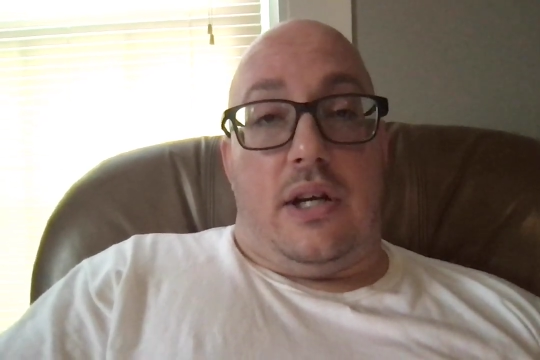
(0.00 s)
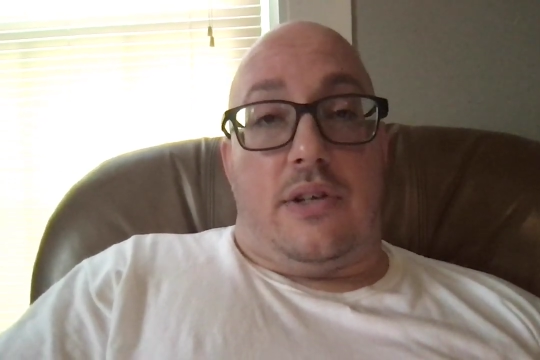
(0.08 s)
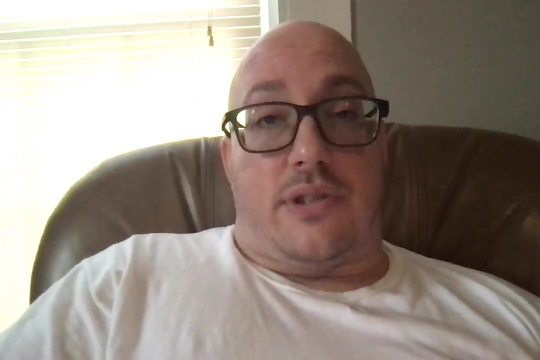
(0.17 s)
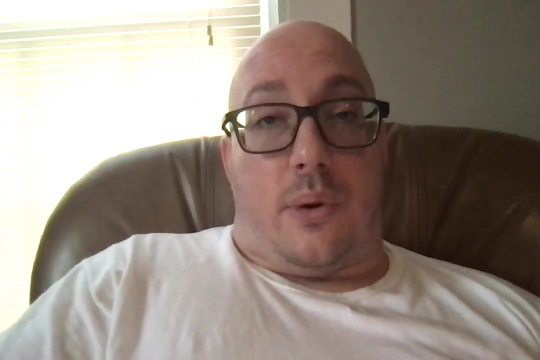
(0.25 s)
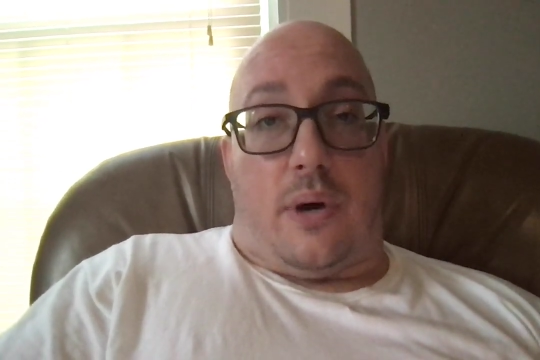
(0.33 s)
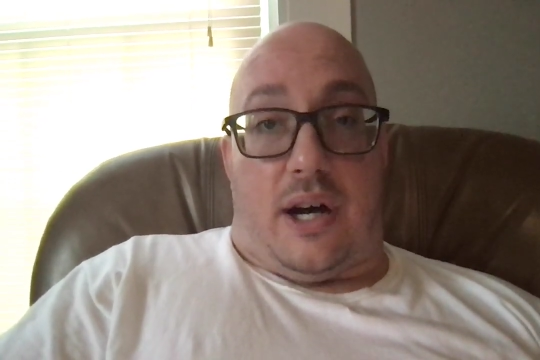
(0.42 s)

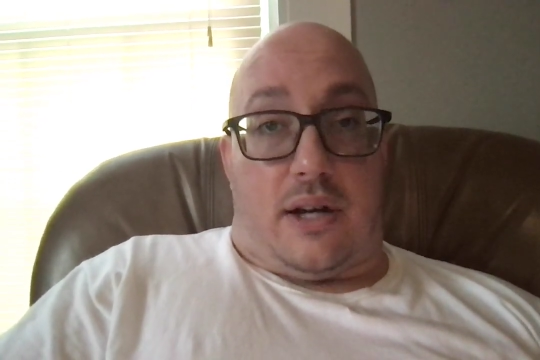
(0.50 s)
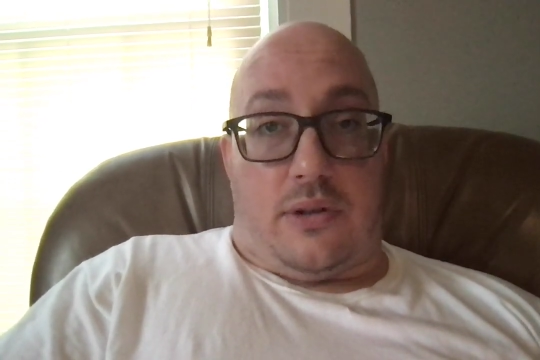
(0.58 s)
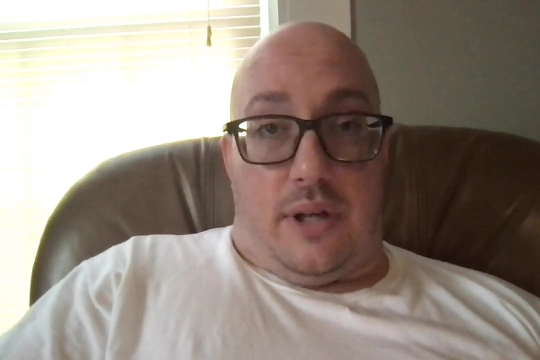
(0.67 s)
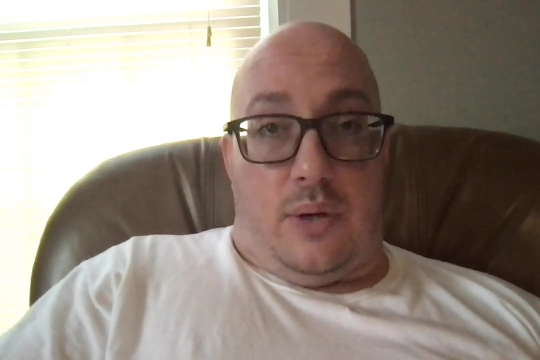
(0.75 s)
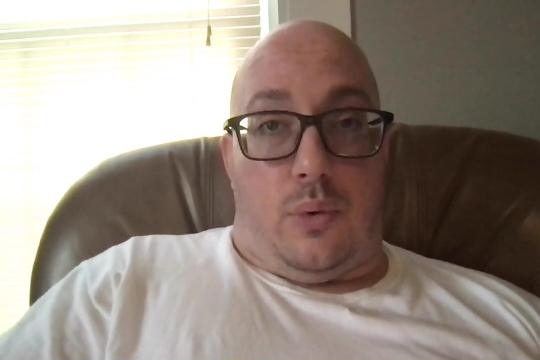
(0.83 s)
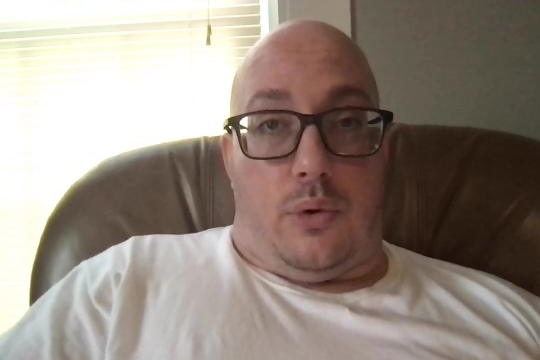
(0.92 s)
So act
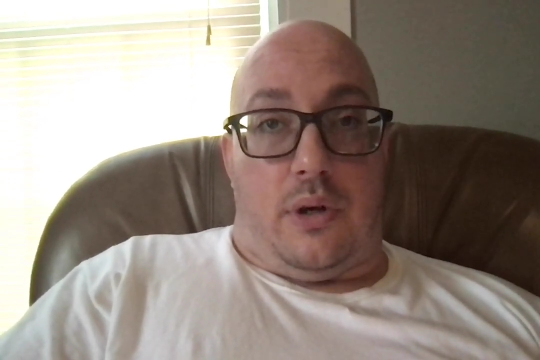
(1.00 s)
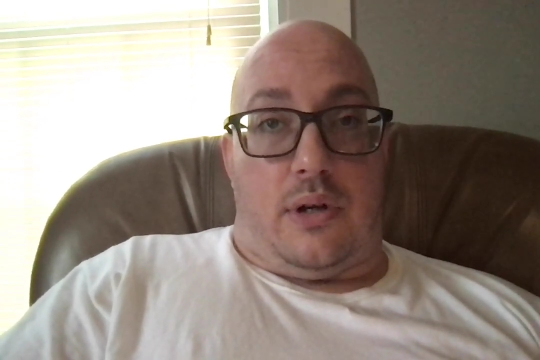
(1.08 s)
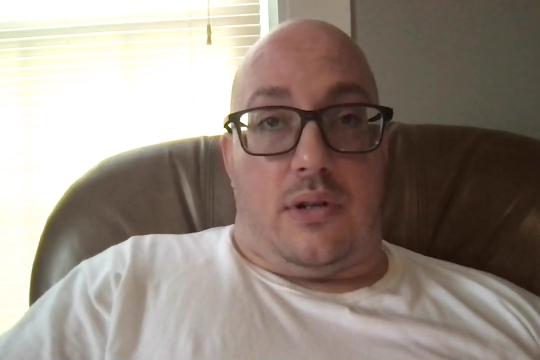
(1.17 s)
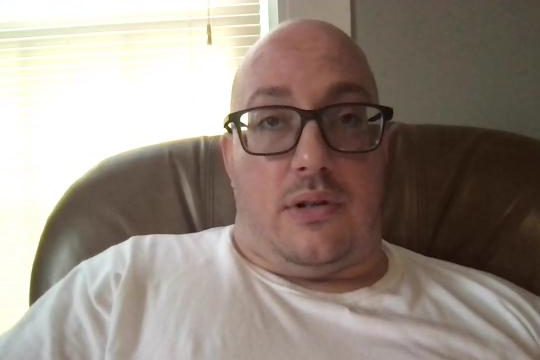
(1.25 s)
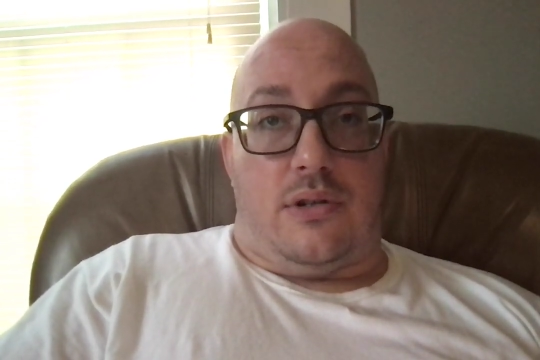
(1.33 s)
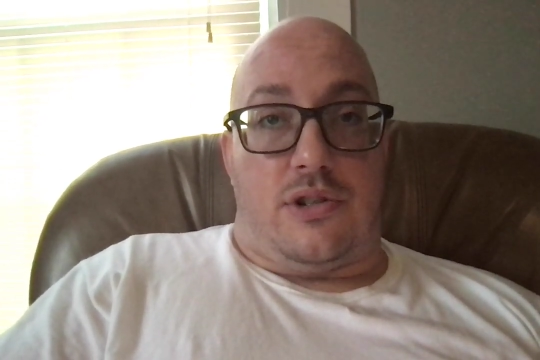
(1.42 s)
like
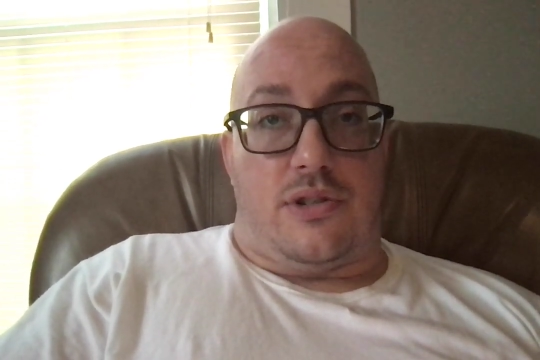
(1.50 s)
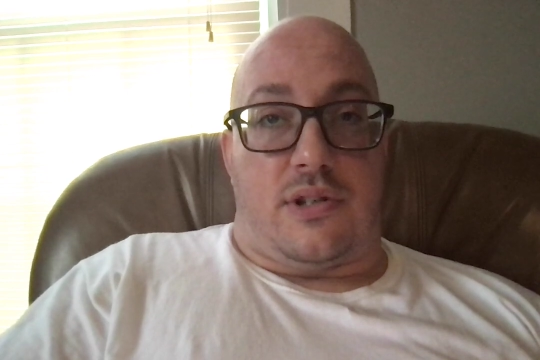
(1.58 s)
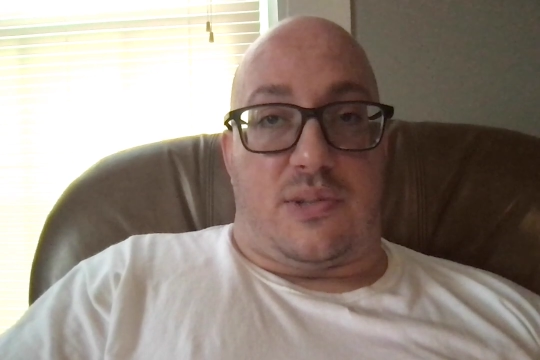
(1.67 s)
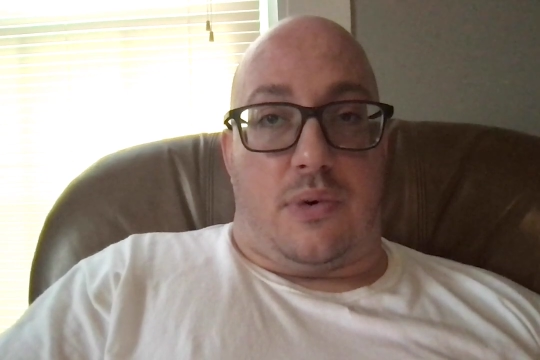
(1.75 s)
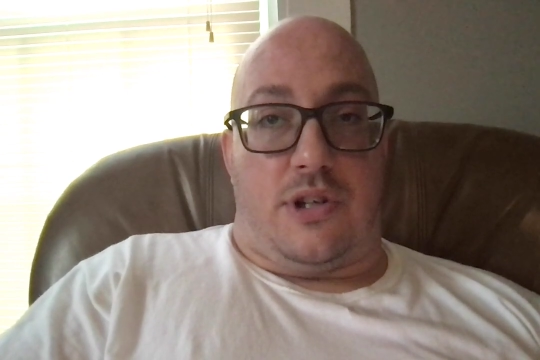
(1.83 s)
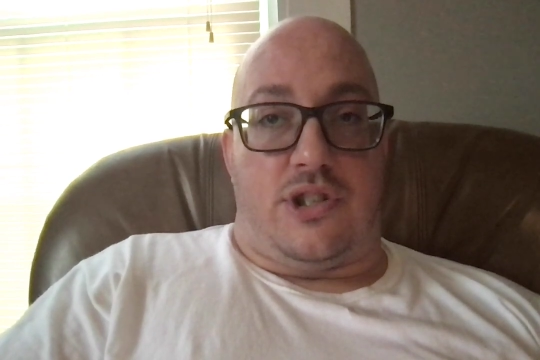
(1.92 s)
one. Just
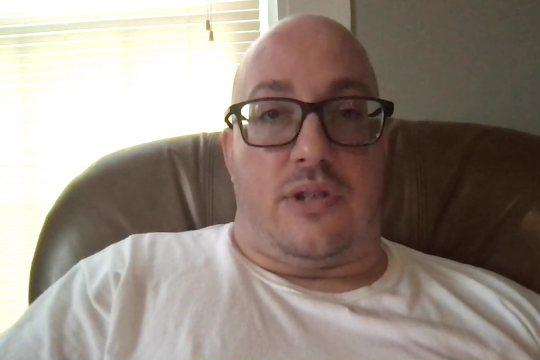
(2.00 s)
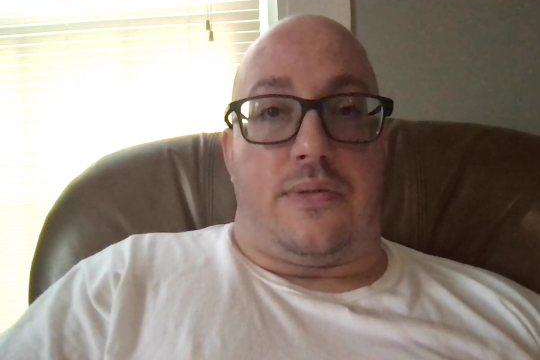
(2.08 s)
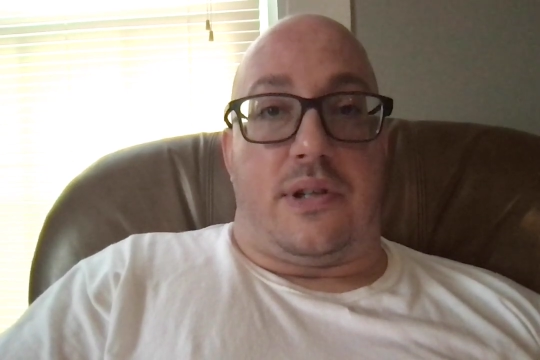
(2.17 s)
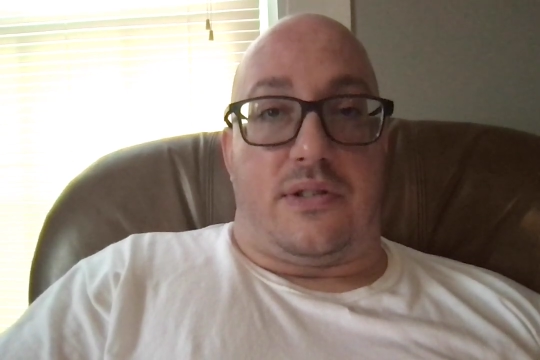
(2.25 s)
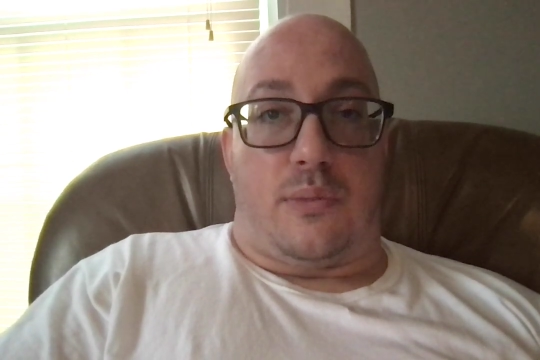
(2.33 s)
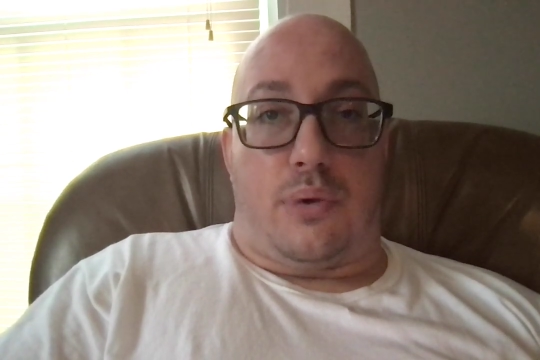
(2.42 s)
express your
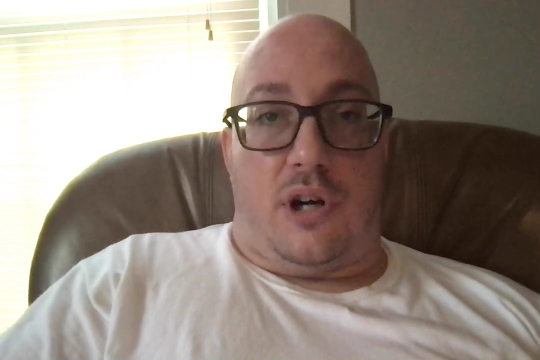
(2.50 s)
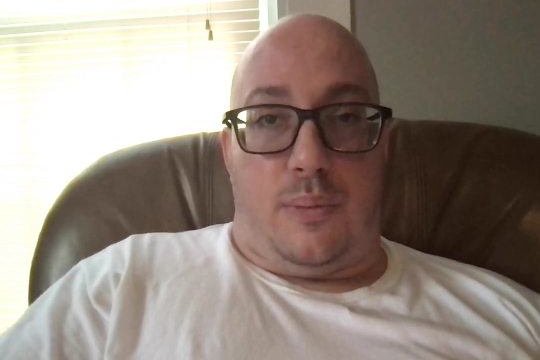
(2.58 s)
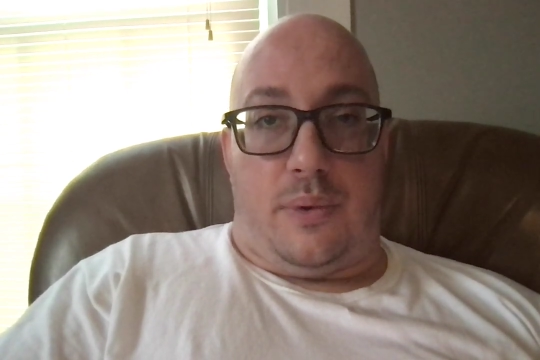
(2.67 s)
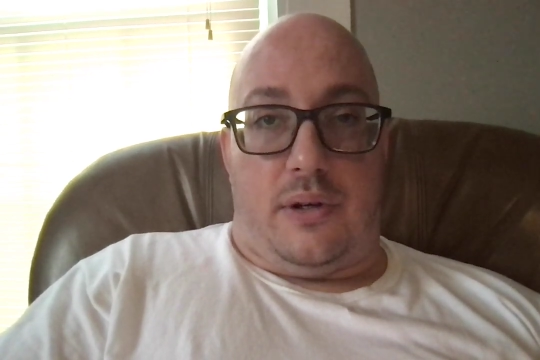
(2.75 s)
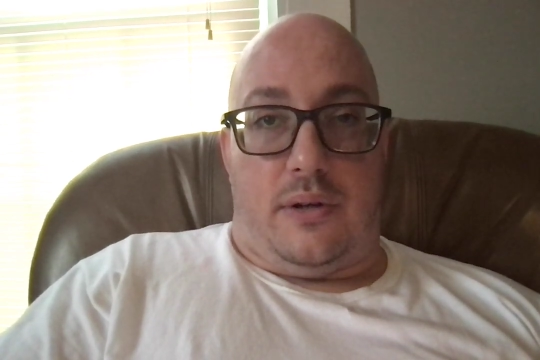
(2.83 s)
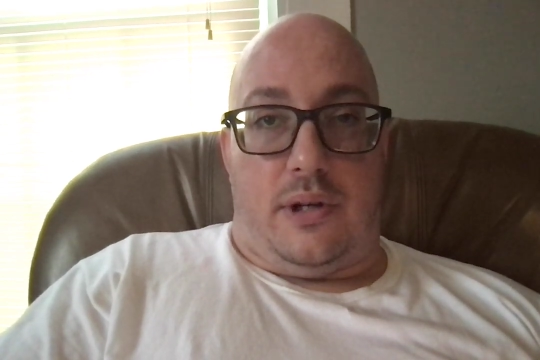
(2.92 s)
views
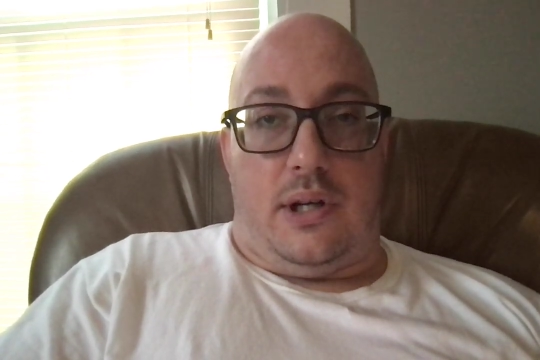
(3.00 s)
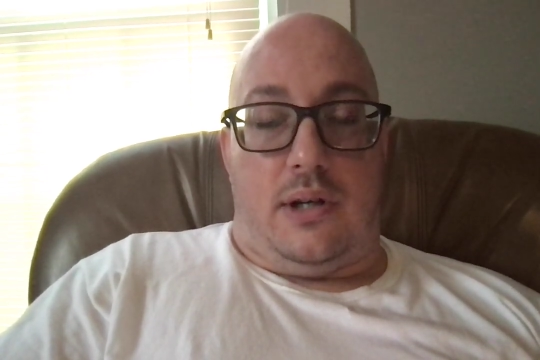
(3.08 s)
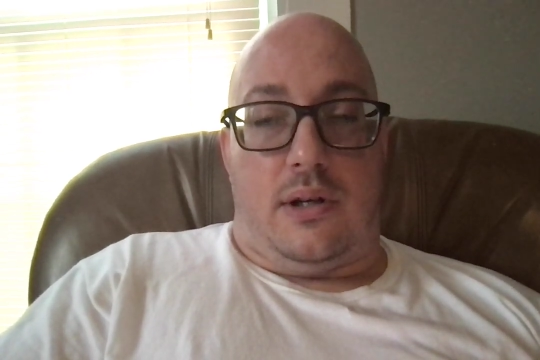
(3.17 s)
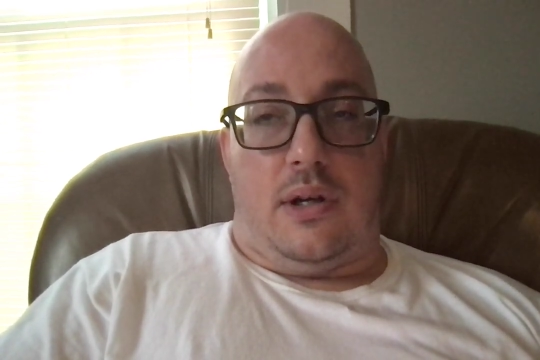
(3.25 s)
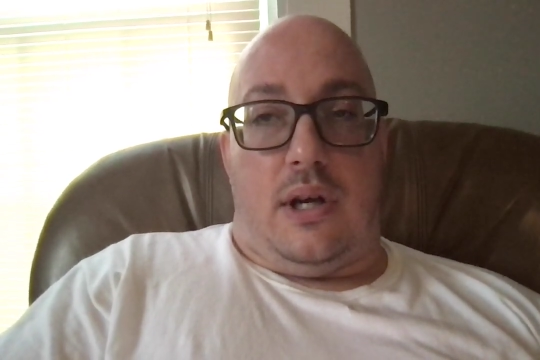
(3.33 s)
appropriately.